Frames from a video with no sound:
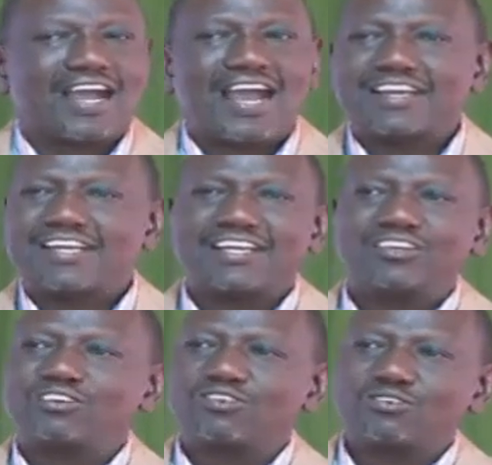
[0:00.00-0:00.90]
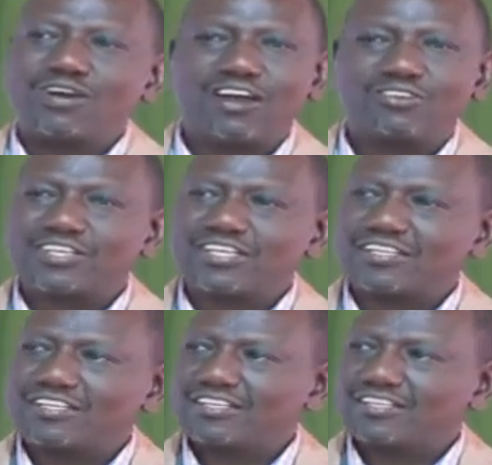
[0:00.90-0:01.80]
I really don't know how they
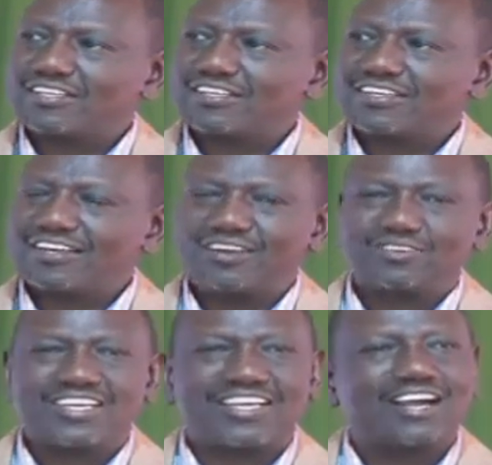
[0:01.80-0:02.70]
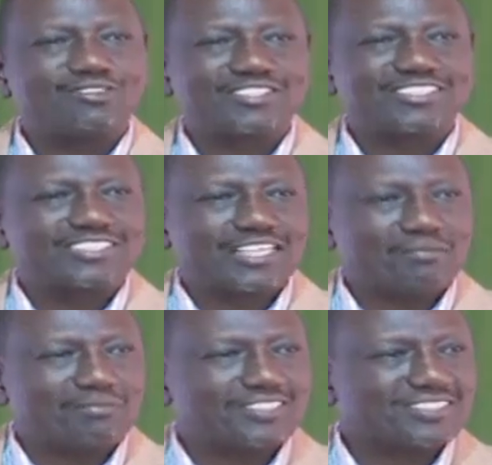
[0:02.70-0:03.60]
how they count these
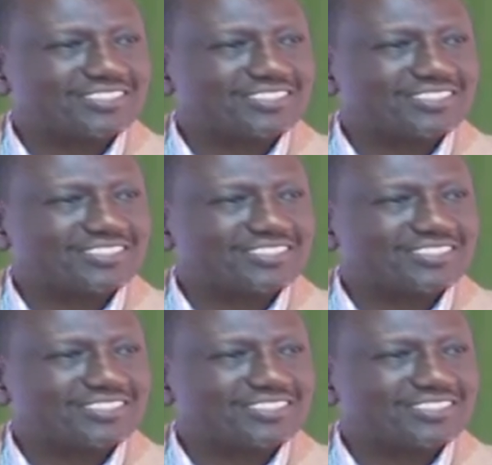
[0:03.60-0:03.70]
numbers.